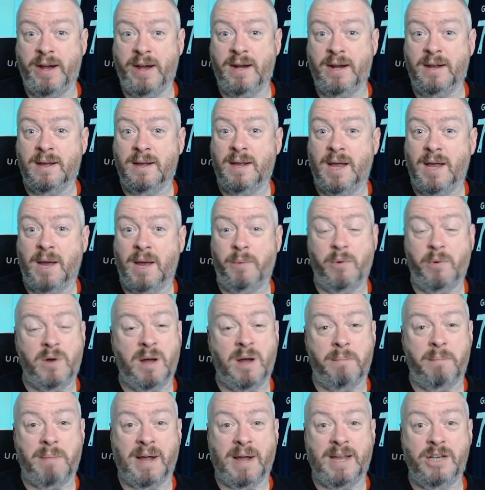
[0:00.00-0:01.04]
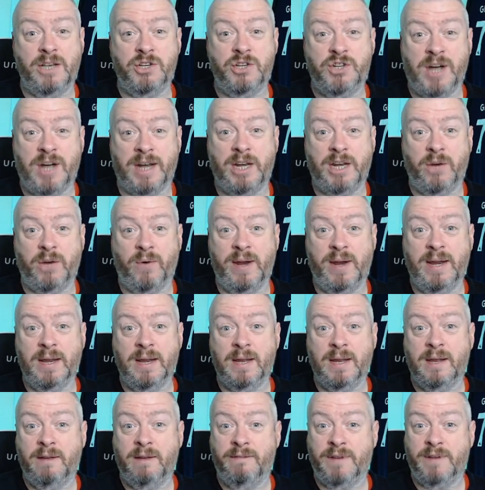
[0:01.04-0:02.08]
And we'll come back in January
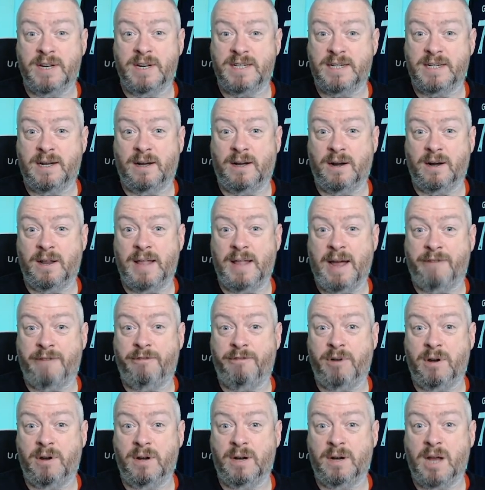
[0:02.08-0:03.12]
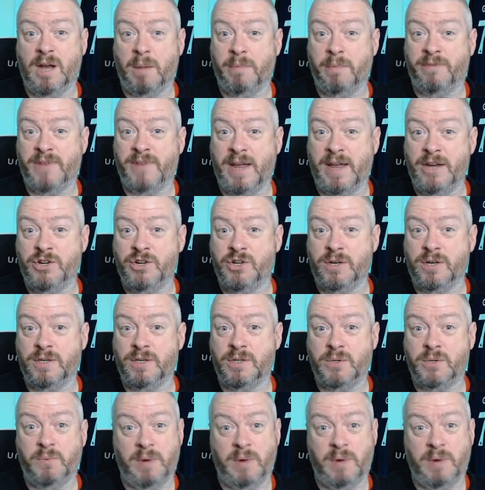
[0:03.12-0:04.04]
for the start of the African Cup of Nations.